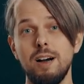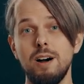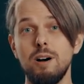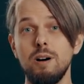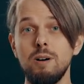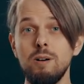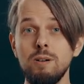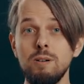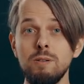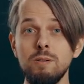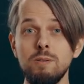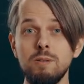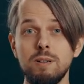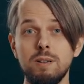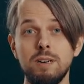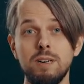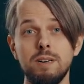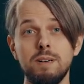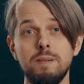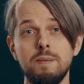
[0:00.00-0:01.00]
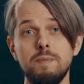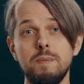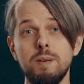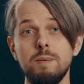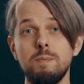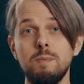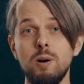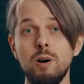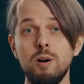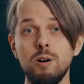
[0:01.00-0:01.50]
All uh, the
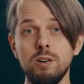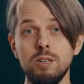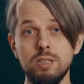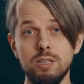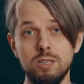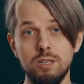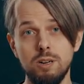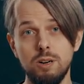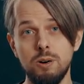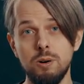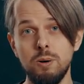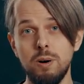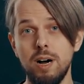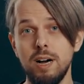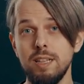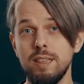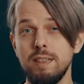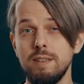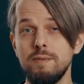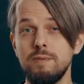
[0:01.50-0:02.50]
more so at the